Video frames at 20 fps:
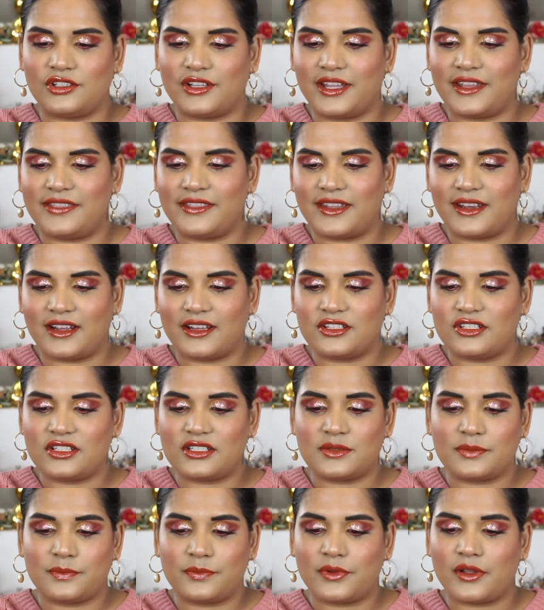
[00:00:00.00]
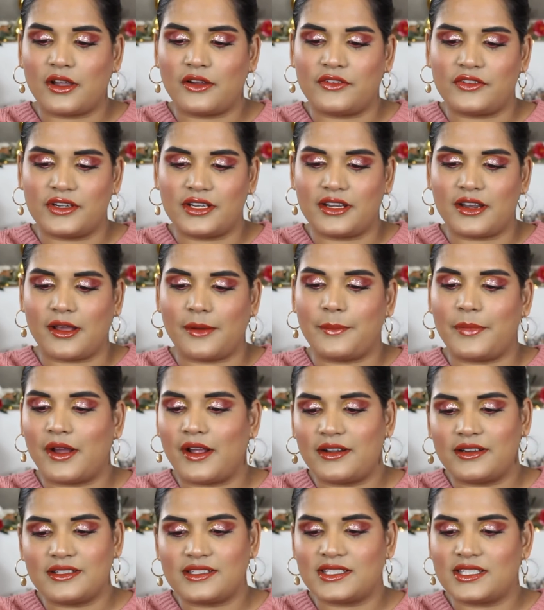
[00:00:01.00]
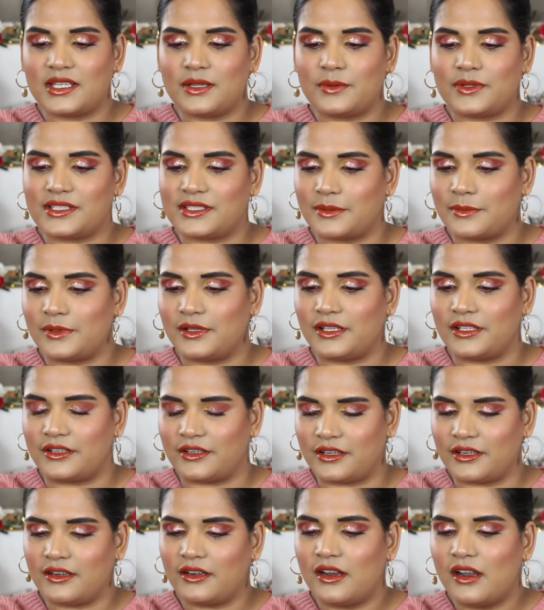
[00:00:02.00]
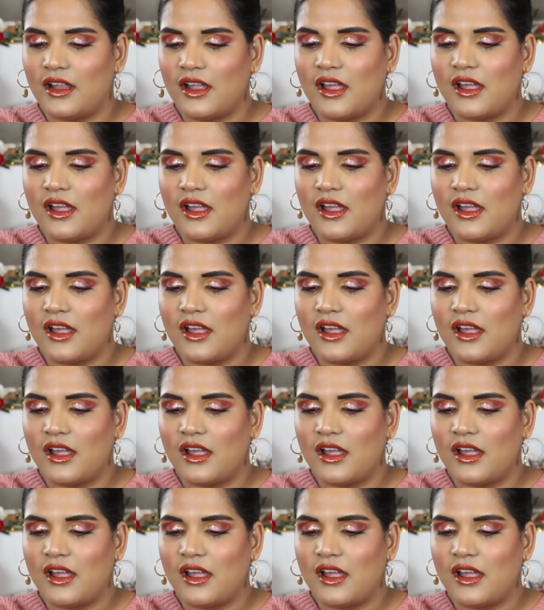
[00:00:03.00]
and then I just covered it up honestly with some glitter